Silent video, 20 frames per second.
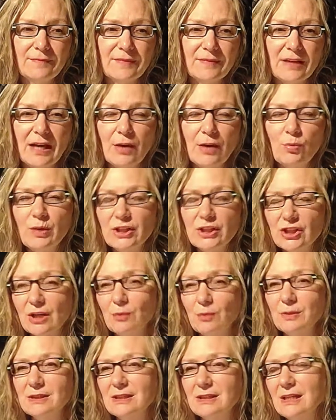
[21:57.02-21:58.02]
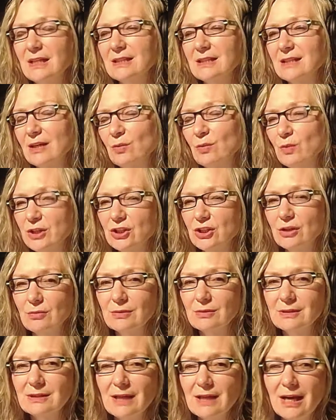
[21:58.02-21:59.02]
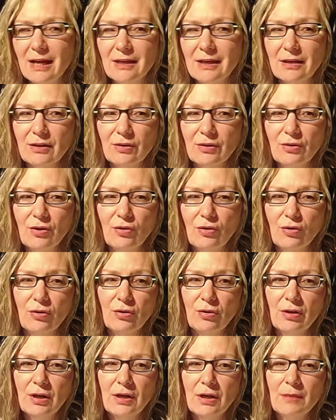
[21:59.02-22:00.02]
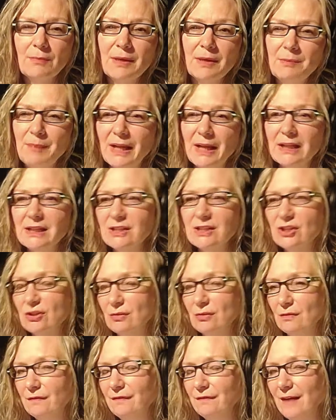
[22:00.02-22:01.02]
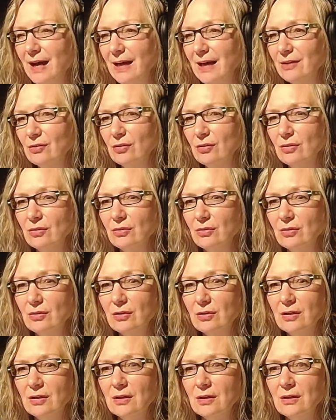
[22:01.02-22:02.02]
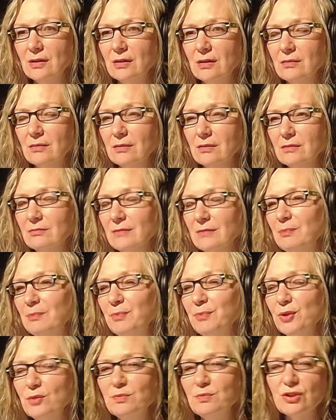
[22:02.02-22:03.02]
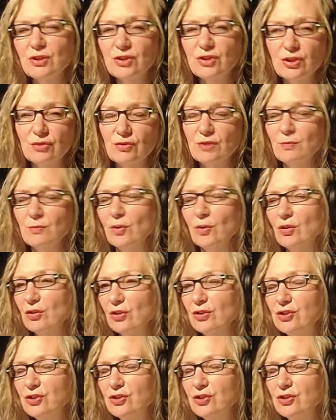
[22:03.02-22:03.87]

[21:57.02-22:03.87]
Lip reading: I wish I was this, I wish I was that, or my belly's too fat, or my boobs are too small or